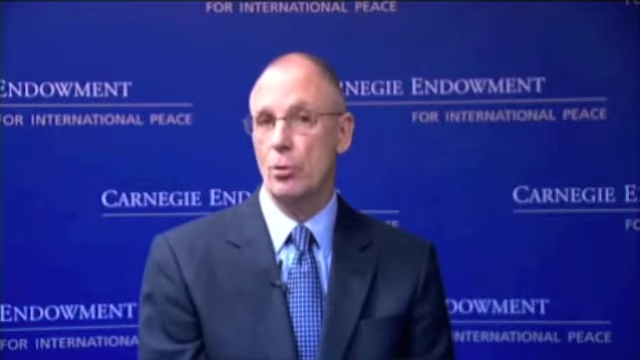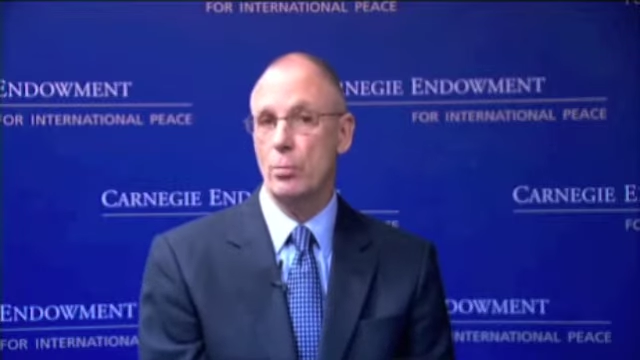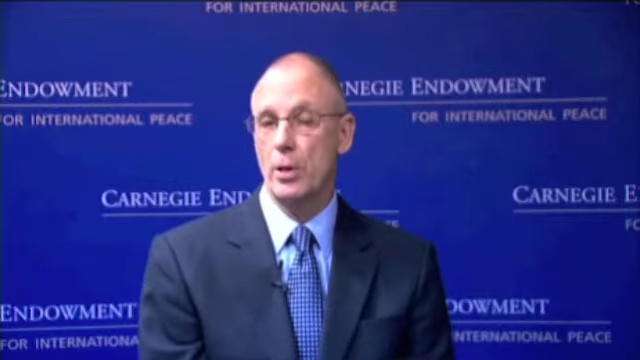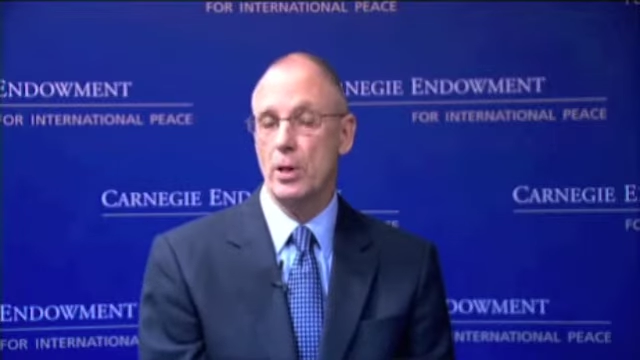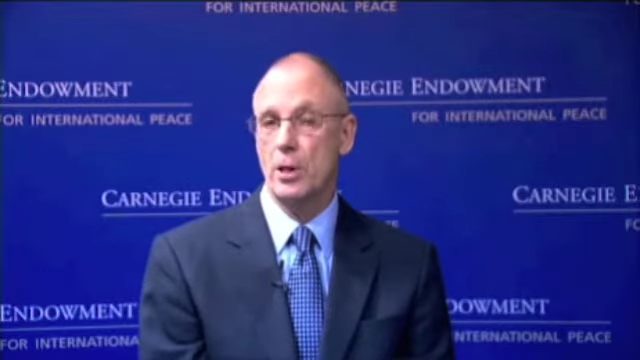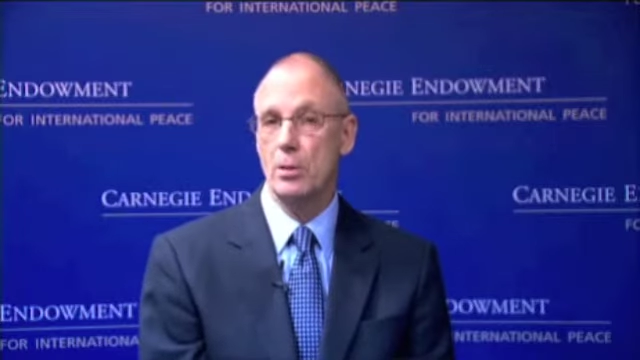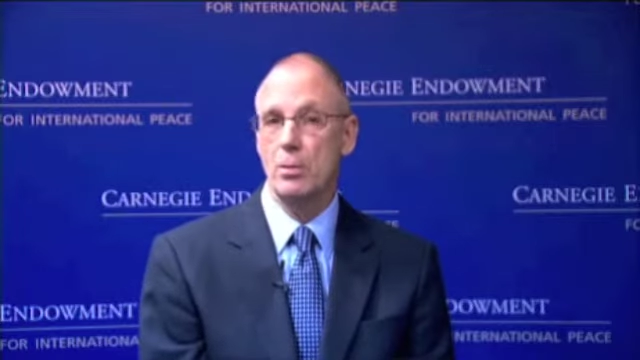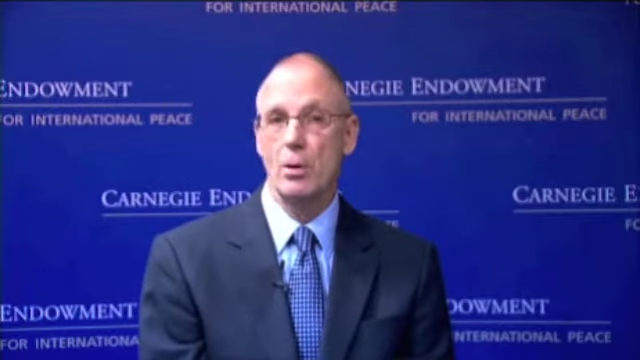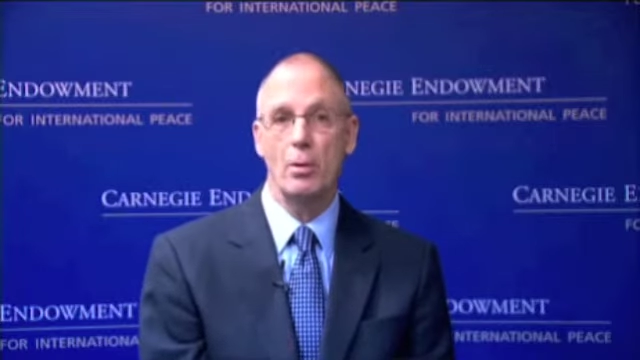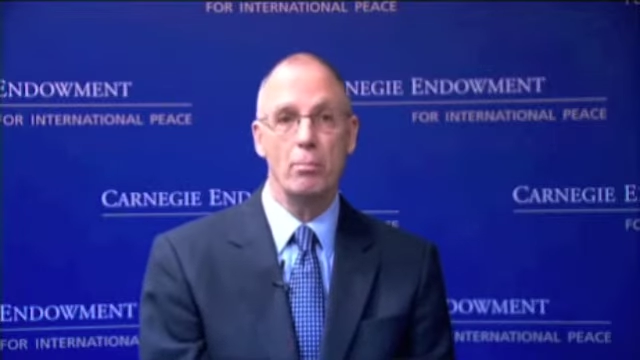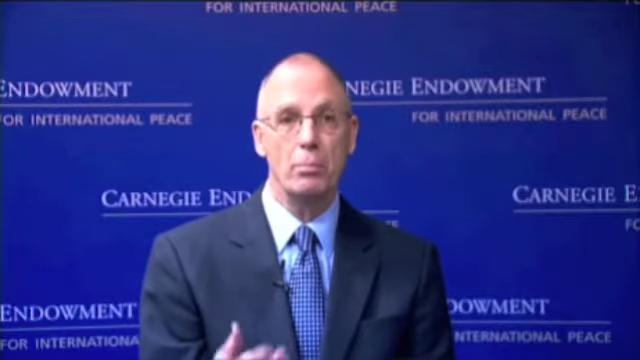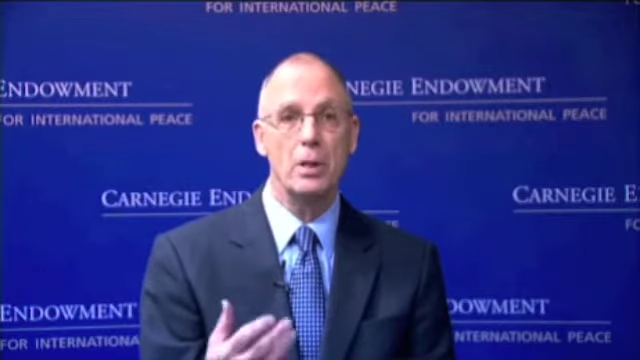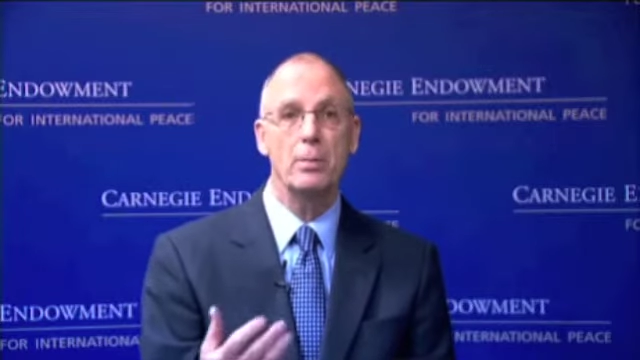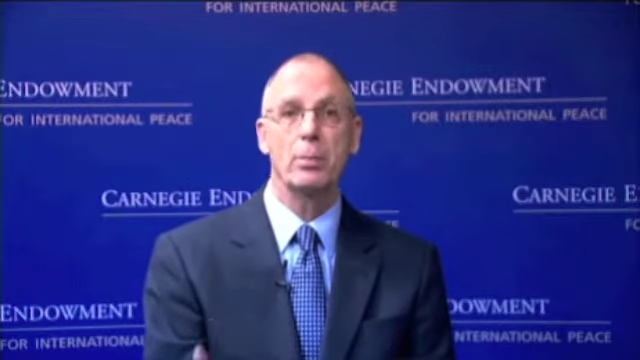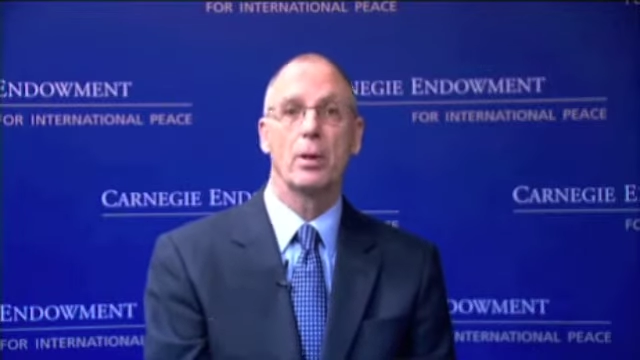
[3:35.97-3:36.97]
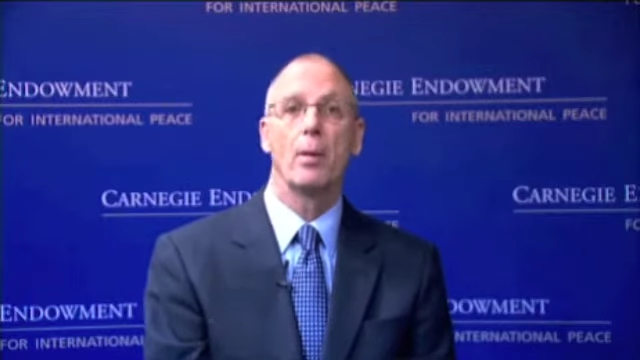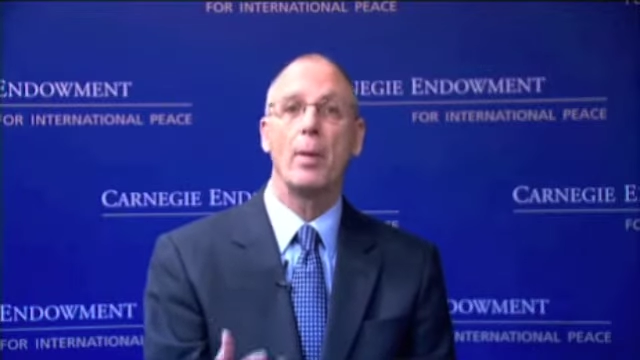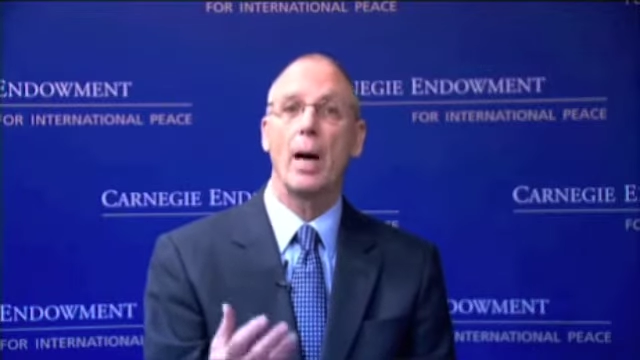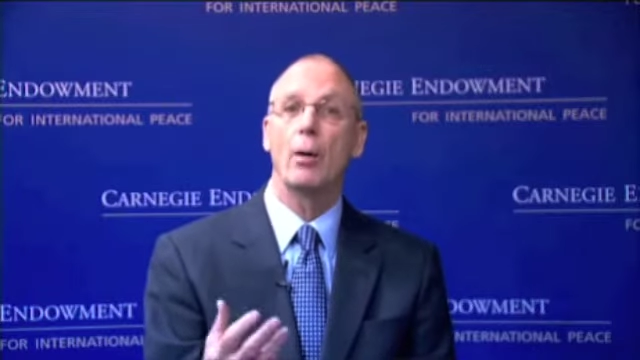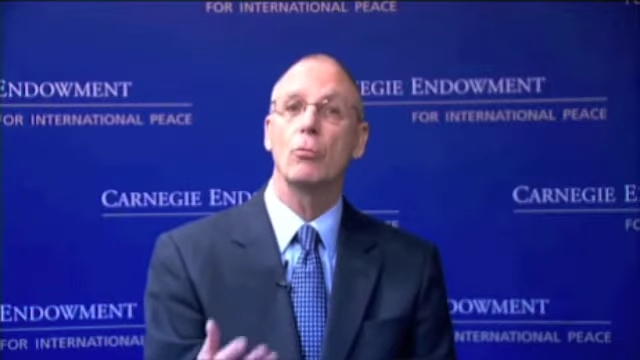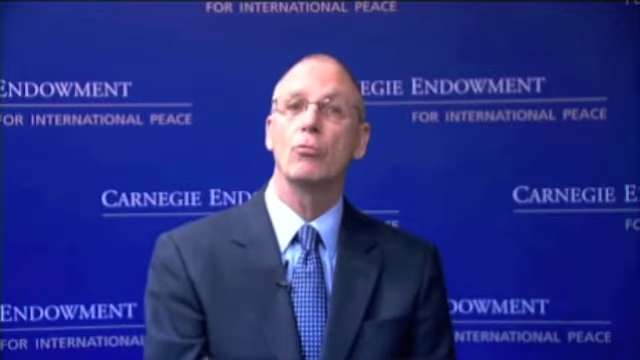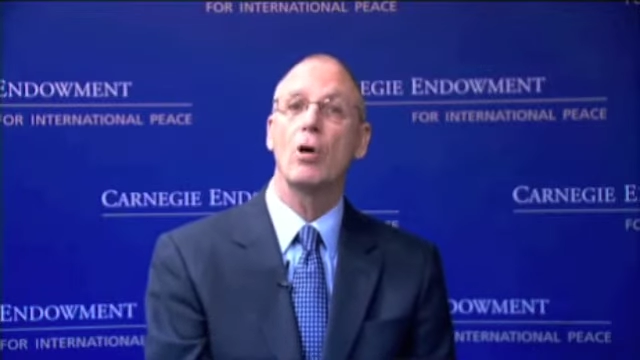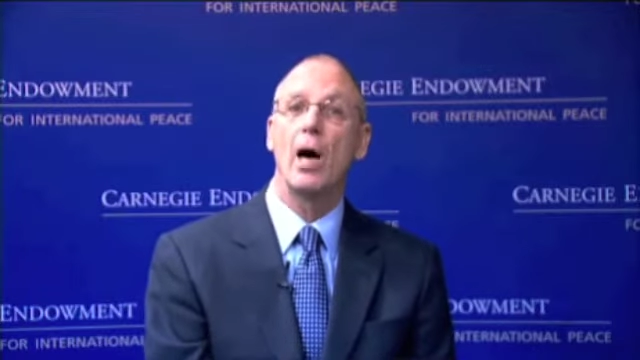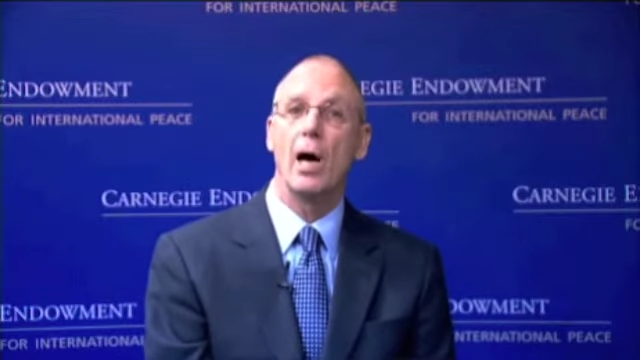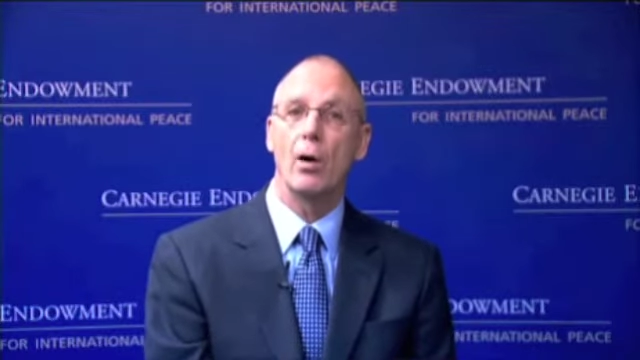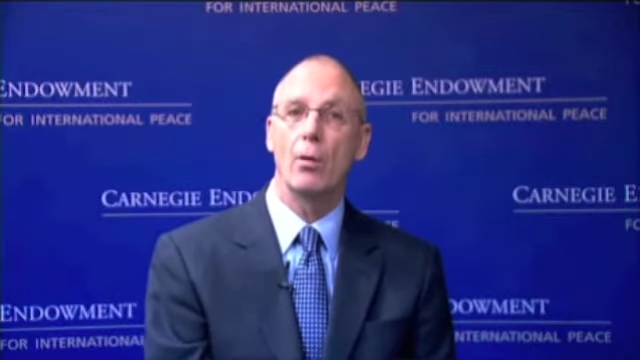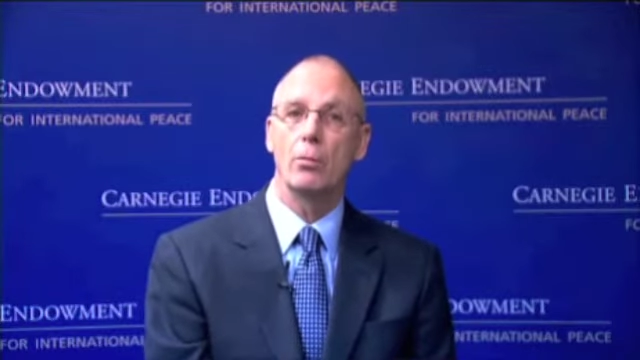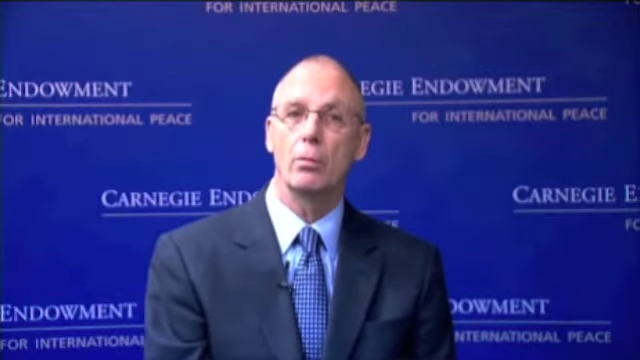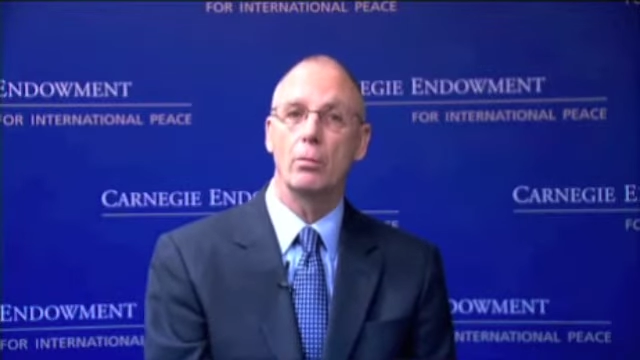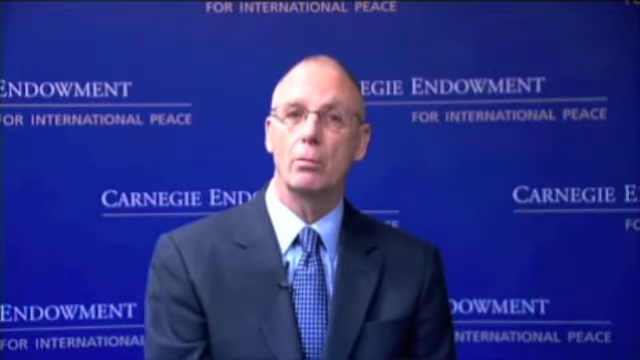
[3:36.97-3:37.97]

be people about town.